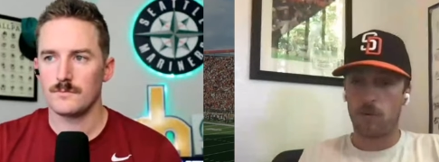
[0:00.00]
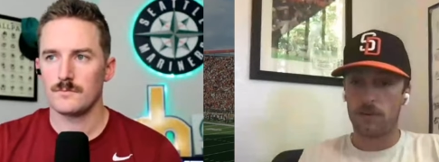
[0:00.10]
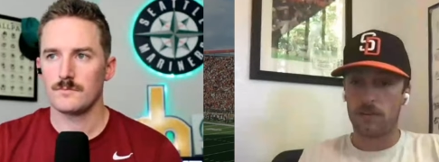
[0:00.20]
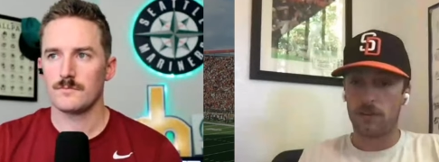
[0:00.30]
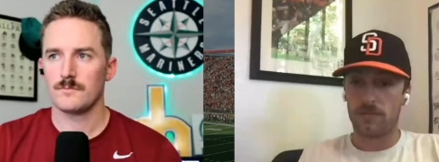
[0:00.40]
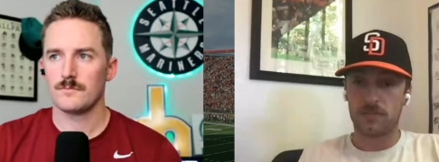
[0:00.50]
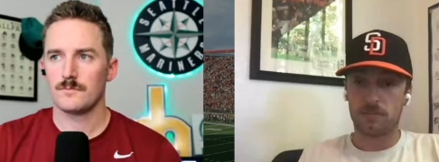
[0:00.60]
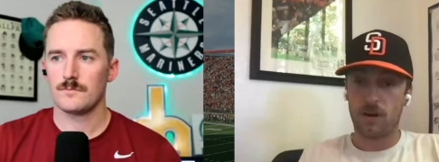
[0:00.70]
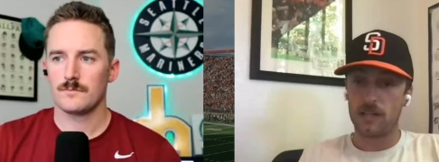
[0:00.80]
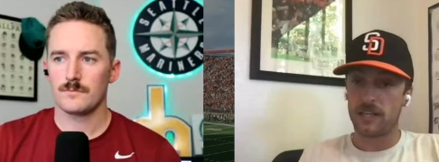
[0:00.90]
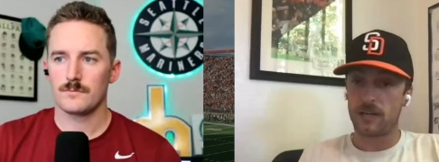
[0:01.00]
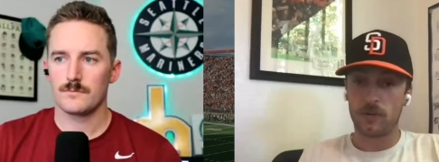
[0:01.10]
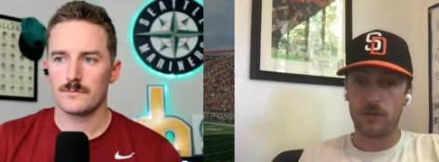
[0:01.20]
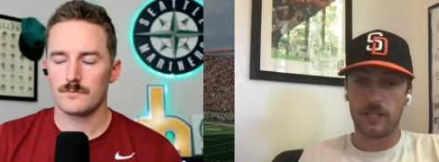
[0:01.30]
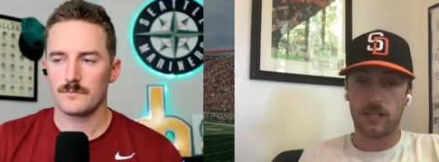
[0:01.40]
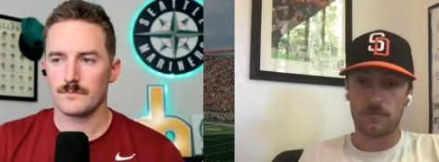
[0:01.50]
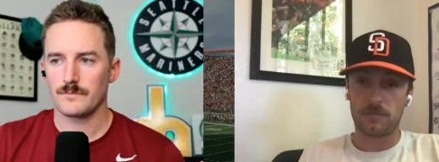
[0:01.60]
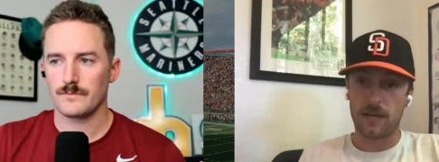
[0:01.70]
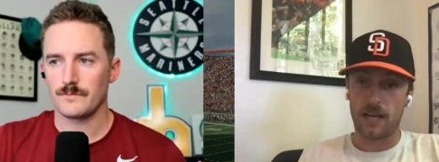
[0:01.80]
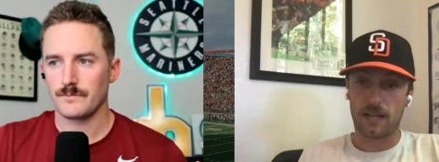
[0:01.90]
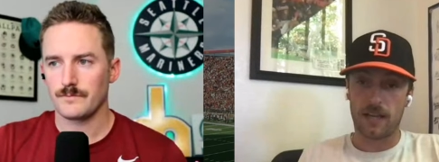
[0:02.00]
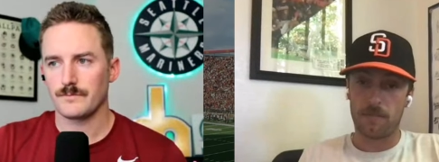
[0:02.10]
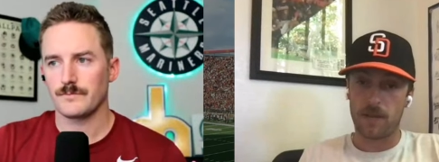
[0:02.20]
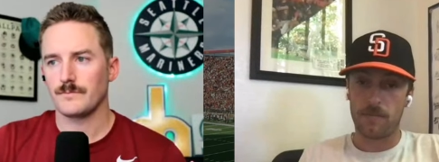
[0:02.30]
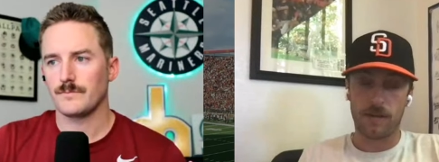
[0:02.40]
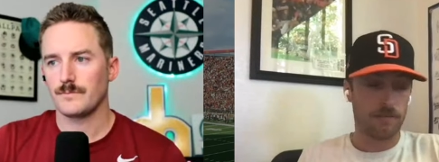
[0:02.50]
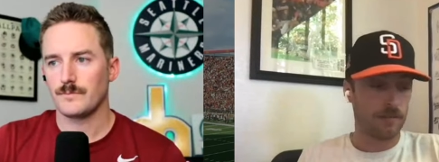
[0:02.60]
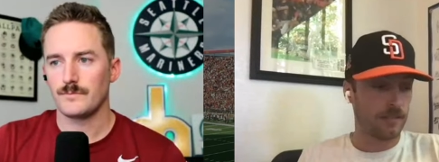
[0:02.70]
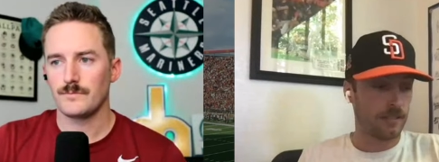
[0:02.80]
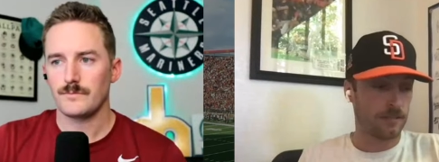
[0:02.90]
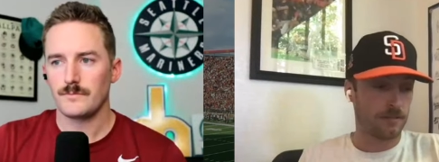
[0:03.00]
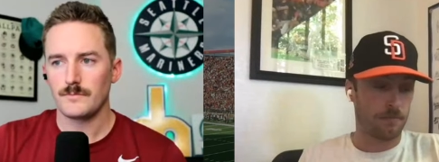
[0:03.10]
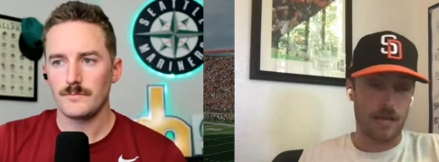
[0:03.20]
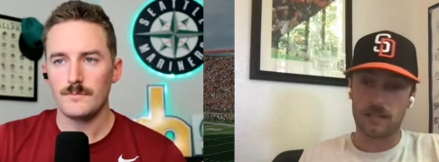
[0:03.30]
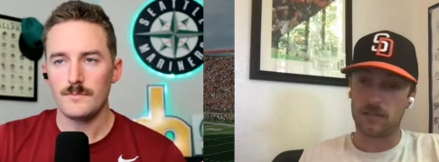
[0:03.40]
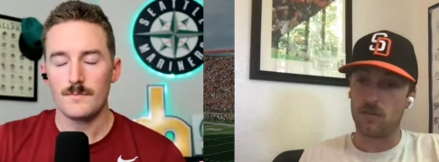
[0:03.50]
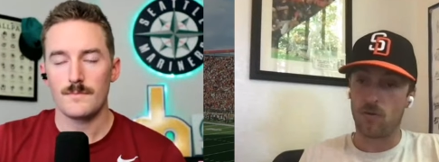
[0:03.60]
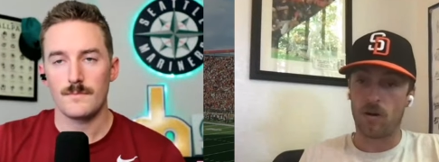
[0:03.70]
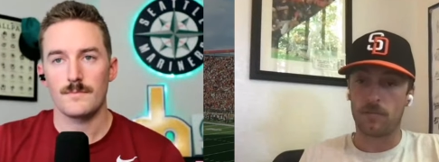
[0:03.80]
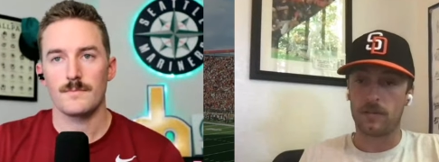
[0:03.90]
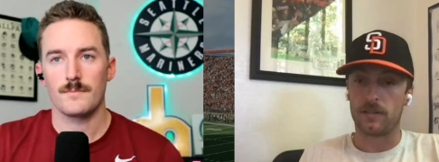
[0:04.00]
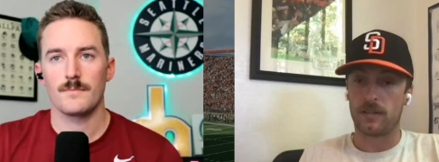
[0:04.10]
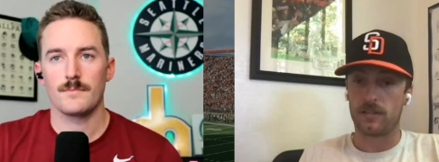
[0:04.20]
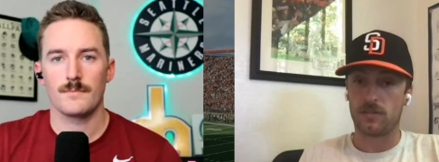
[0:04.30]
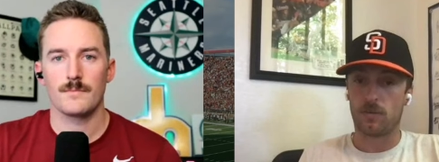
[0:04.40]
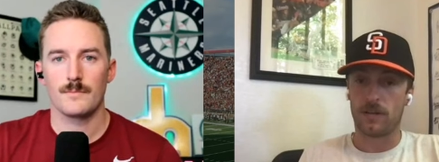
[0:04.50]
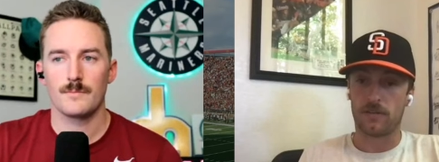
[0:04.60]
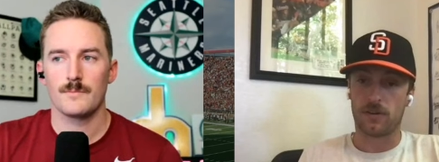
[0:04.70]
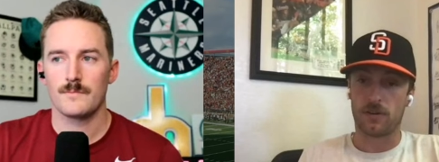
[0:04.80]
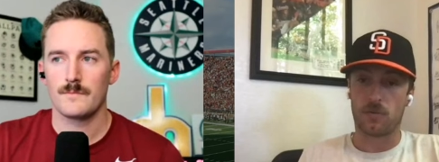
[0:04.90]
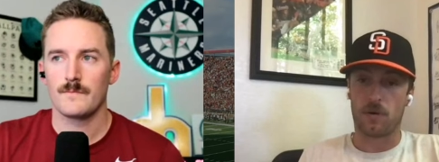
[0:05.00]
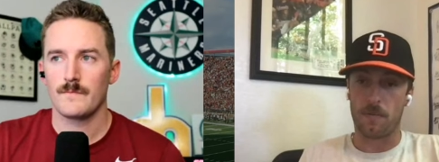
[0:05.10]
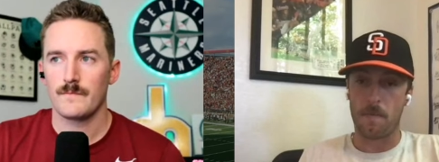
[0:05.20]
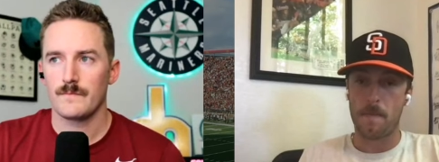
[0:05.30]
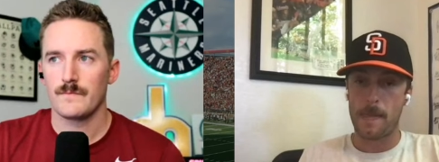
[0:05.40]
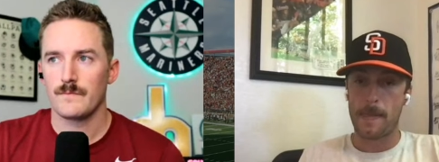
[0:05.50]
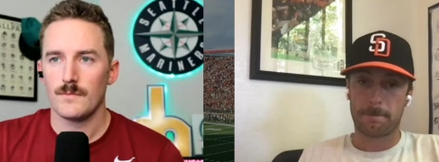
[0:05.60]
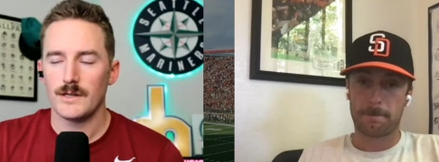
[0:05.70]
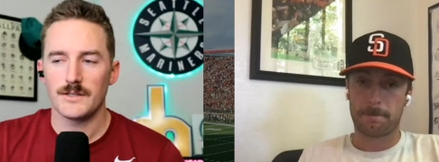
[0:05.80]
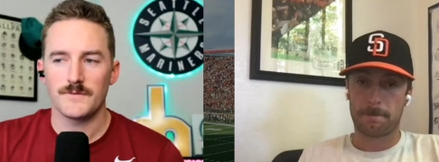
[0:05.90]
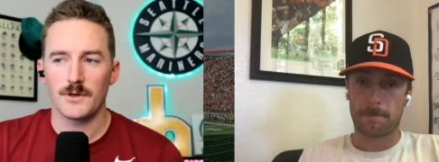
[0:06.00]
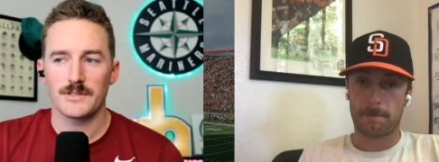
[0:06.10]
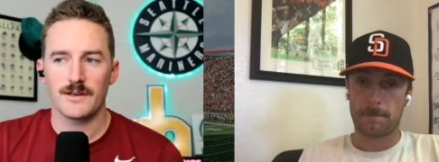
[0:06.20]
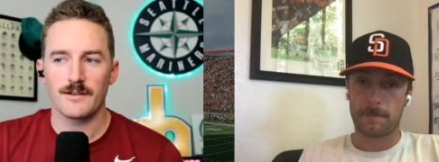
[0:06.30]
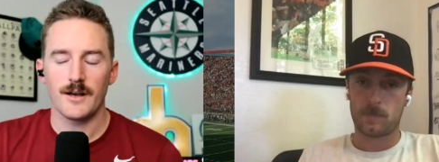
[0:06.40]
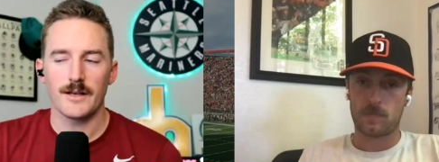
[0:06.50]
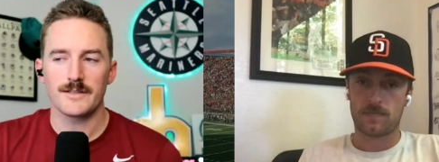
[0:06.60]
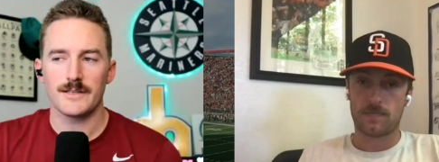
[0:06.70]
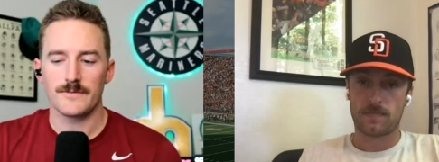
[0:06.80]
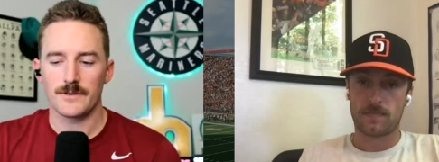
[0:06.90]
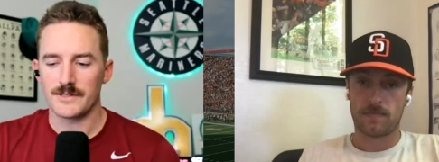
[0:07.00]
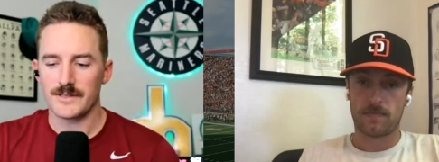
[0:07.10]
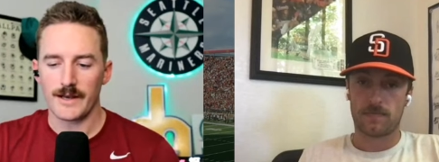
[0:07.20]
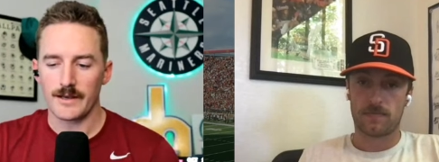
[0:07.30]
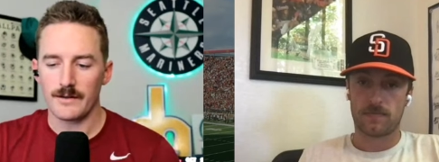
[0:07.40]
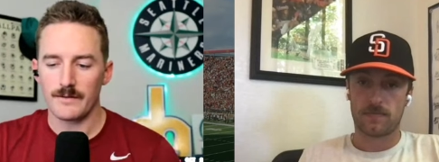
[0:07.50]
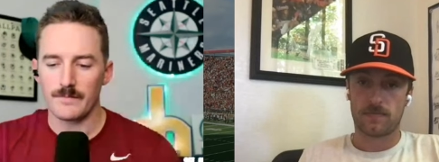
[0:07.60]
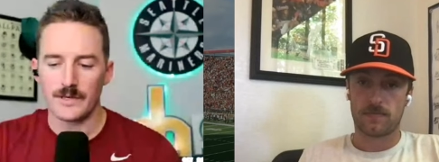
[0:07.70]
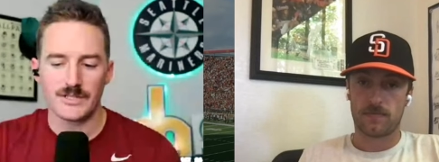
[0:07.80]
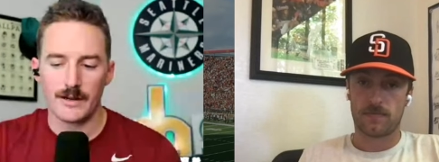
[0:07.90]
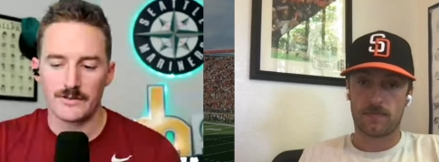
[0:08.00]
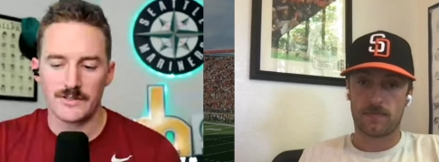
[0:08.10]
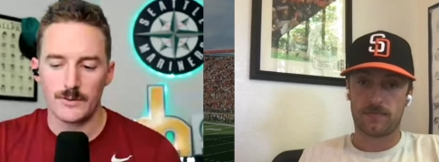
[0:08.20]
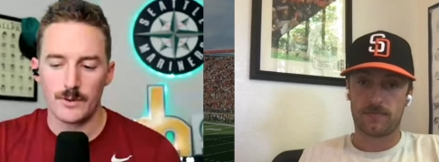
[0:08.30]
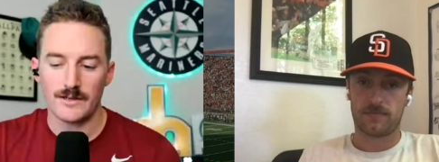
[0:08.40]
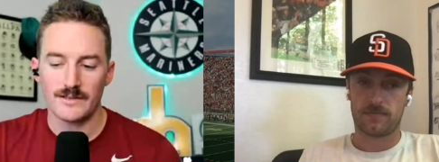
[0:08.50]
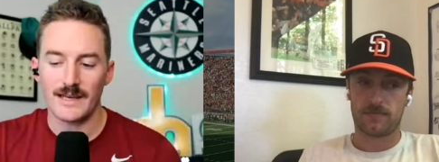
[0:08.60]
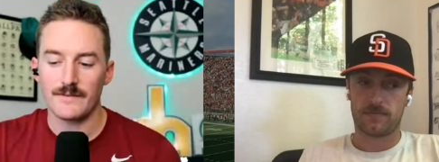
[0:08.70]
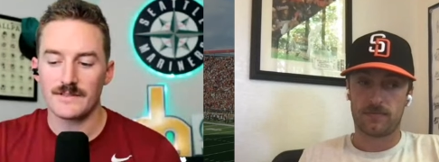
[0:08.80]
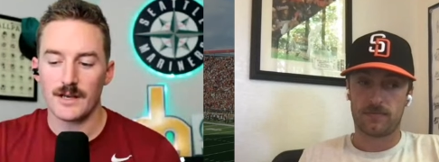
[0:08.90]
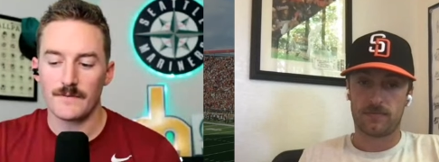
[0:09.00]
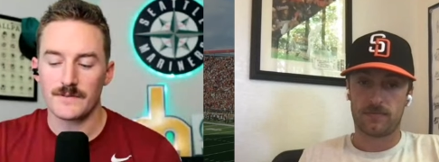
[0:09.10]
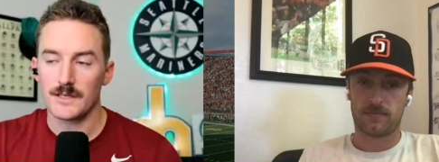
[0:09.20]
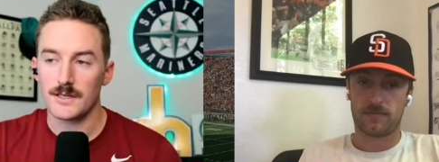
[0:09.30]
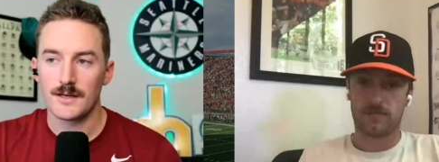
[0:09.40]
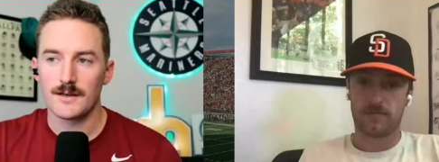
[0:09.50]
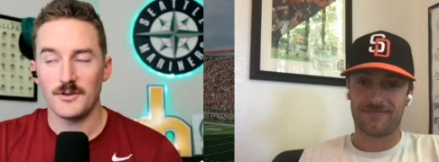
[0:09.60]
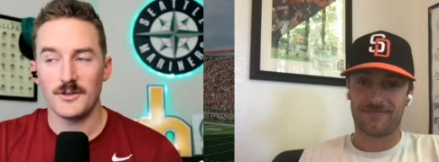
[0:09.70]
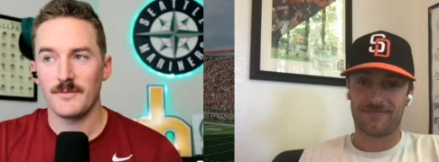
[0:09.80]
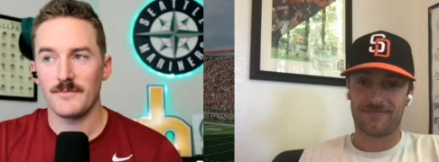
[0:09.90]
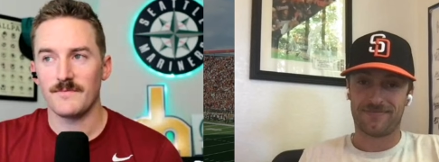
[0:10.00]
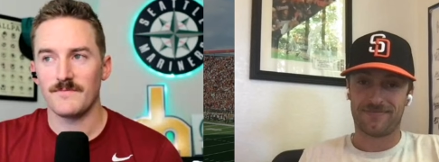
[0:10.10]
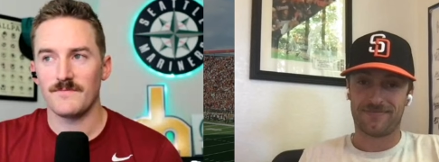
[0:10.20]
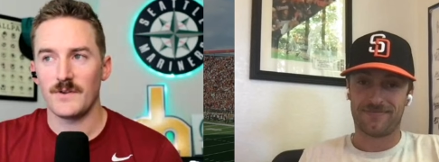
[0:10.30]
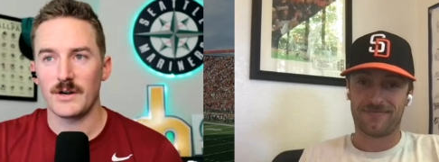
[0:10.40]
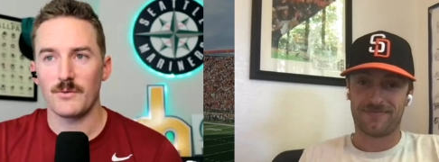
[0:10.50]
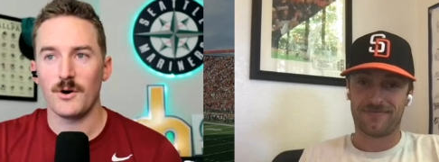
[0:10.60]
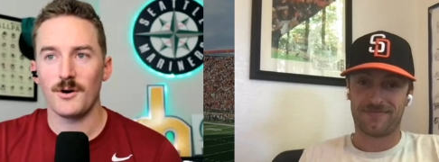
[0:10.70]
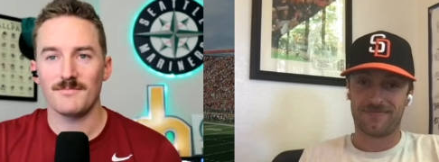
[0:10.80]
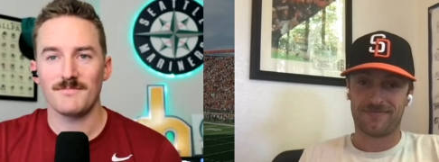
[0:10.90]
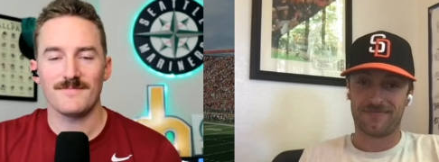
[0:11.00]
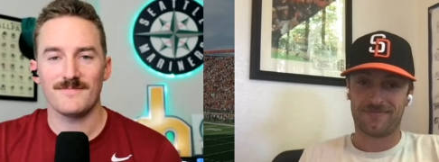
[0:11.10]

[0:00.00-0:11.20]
Speaker 1: and forth. You know, if this Project Rudy comes back, hey, maybe everything's back to norm in, in twenty thirty-one.
Speaker 2: And just focusing on the Huskies for a second, big shout out to uh, Dave Softy. U W very well